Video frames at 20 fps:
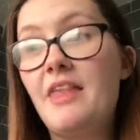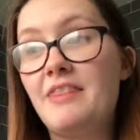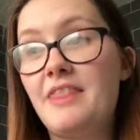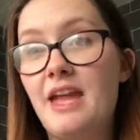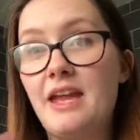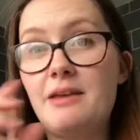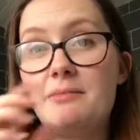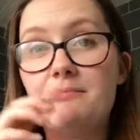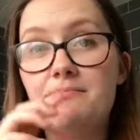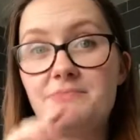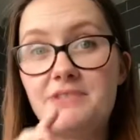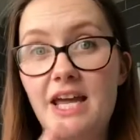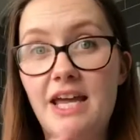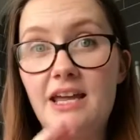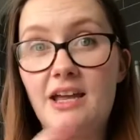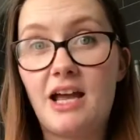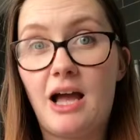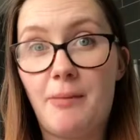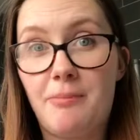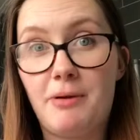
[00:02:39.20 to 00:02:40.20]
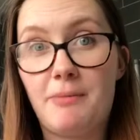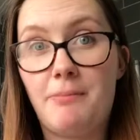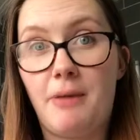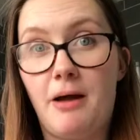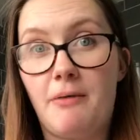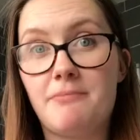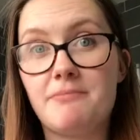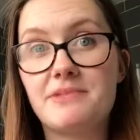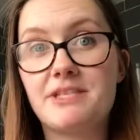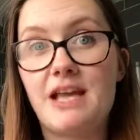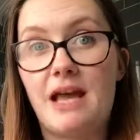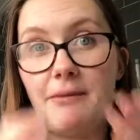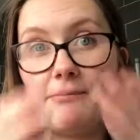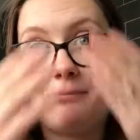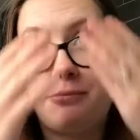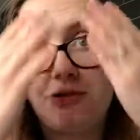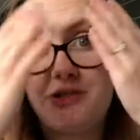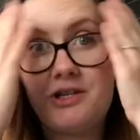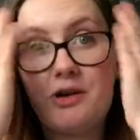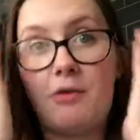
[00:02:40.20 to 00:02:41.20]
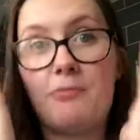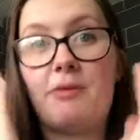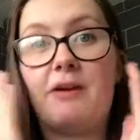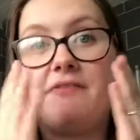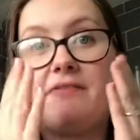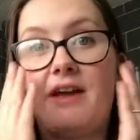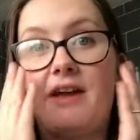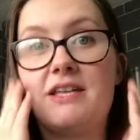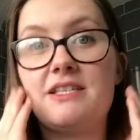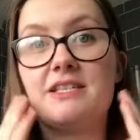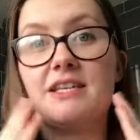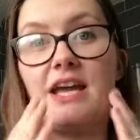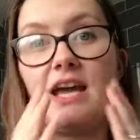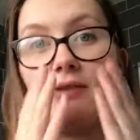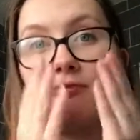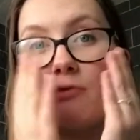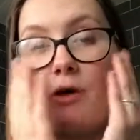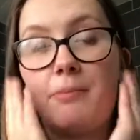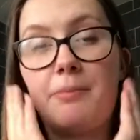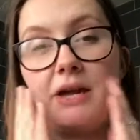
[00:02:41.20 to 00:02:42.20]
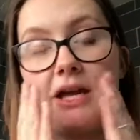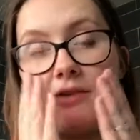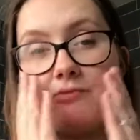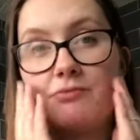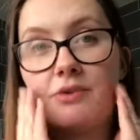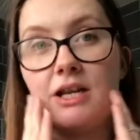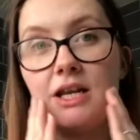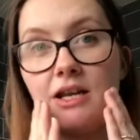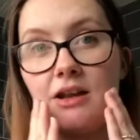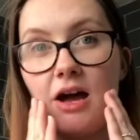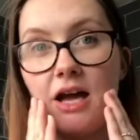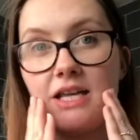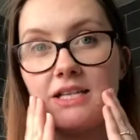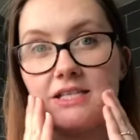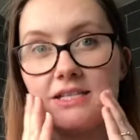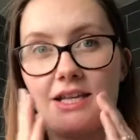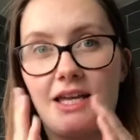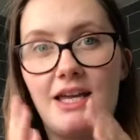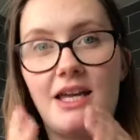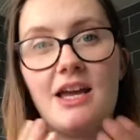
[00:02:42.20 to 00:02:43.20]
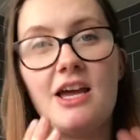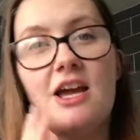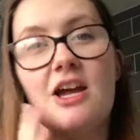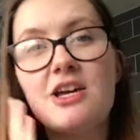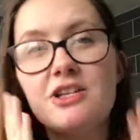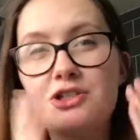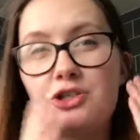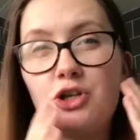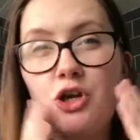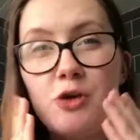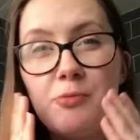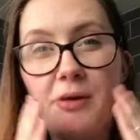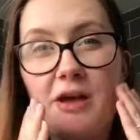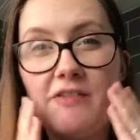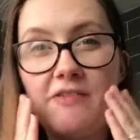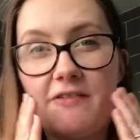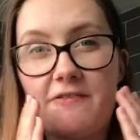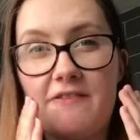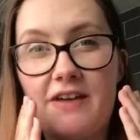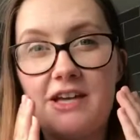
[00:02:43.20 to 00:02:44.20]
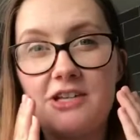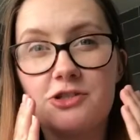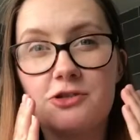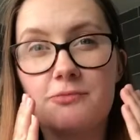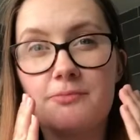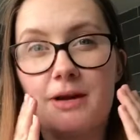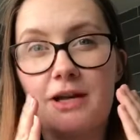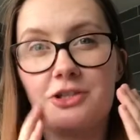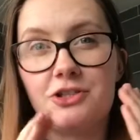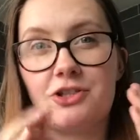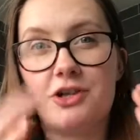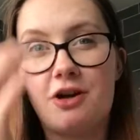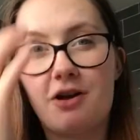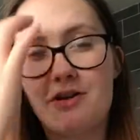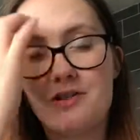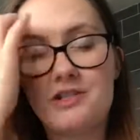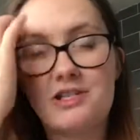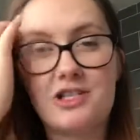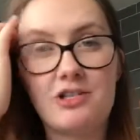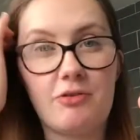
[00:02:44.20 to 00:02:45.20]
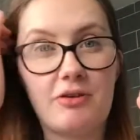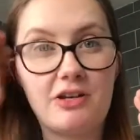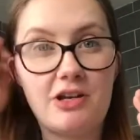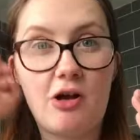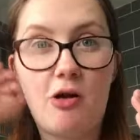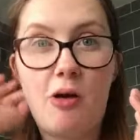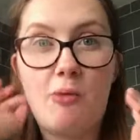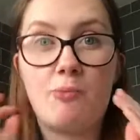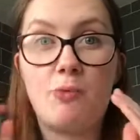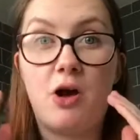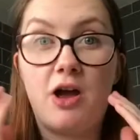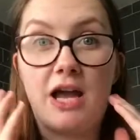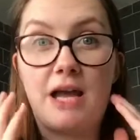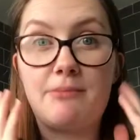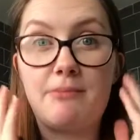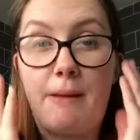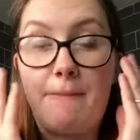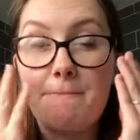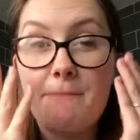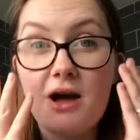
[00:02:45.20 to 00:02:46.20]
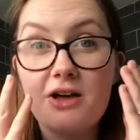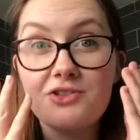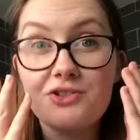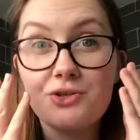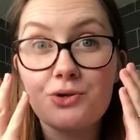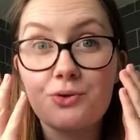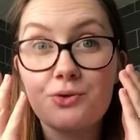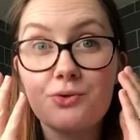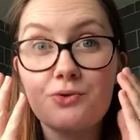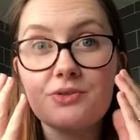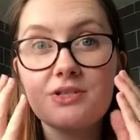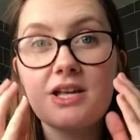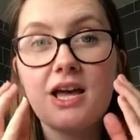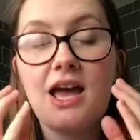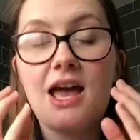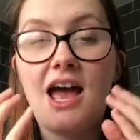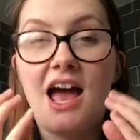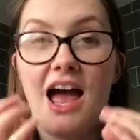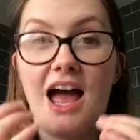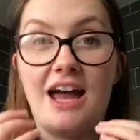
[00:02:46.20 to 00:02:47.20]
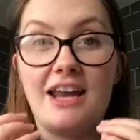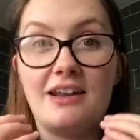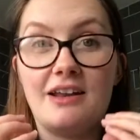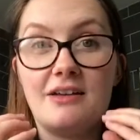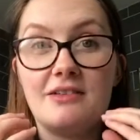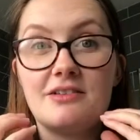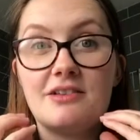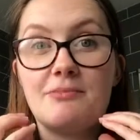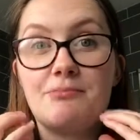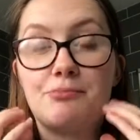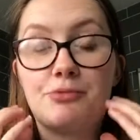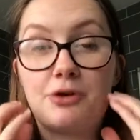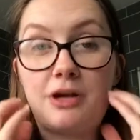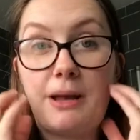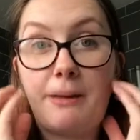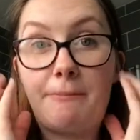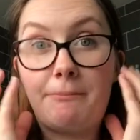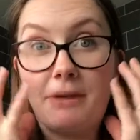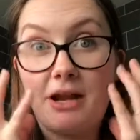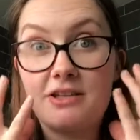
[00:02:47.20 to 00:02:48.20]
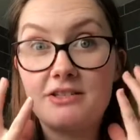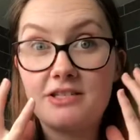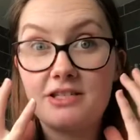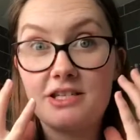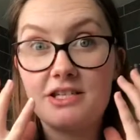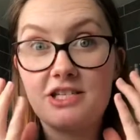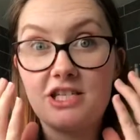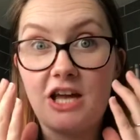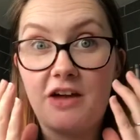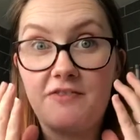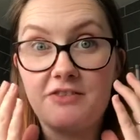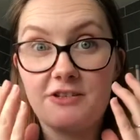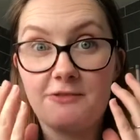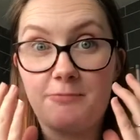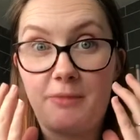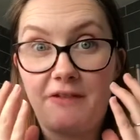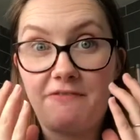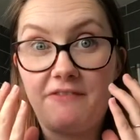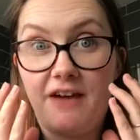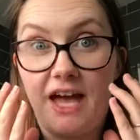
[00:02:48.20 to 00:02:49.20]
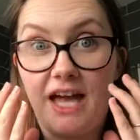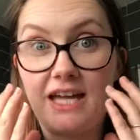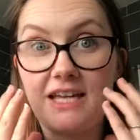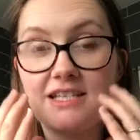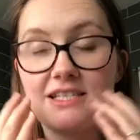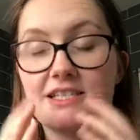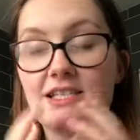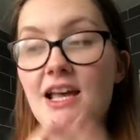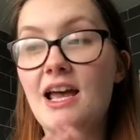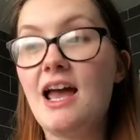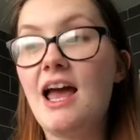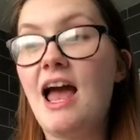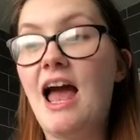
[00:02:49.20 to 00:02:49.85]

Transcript: then take a couple of pumps and put it on my face again, rub it in really nicely, do a bit of a facial massage so I know I'm working my muscles and bringing blood to the surface of my face.